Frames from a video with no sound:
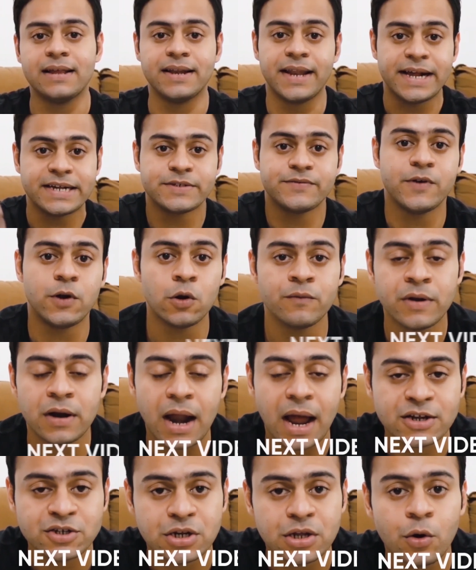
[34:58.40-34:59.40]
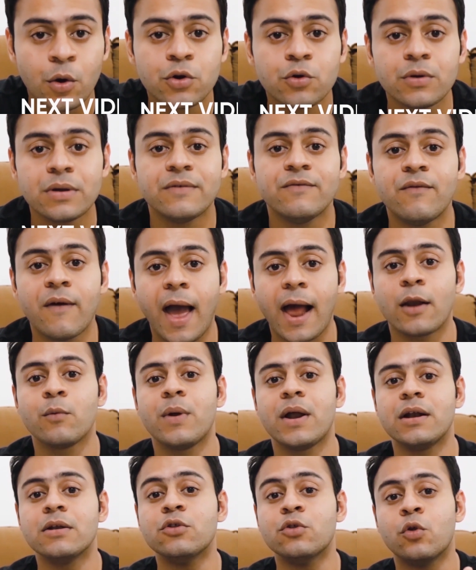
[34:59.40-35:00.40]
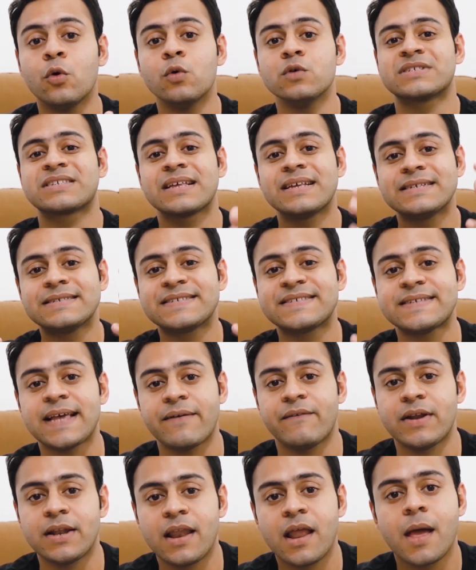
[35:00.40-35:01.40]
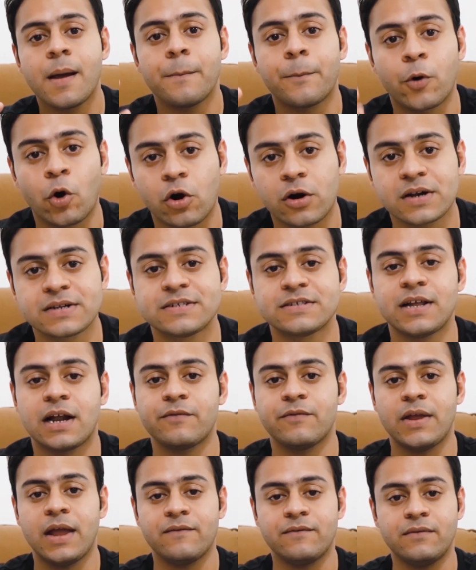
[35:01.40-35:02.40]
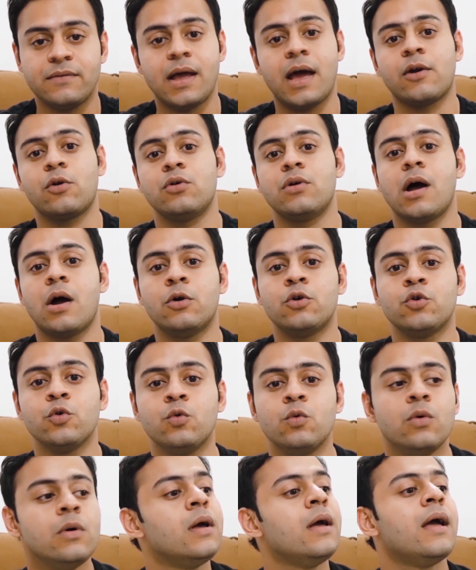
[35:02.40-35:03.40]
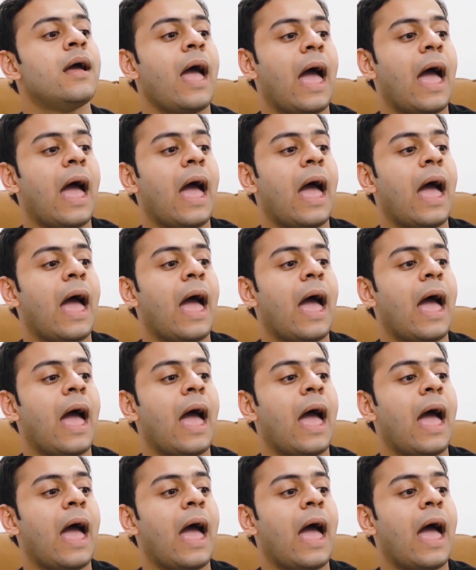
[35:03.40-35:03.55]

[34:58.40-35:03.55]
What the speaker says: In the next video, we're actually going to evaluate those 7 products that we have narrowed down to.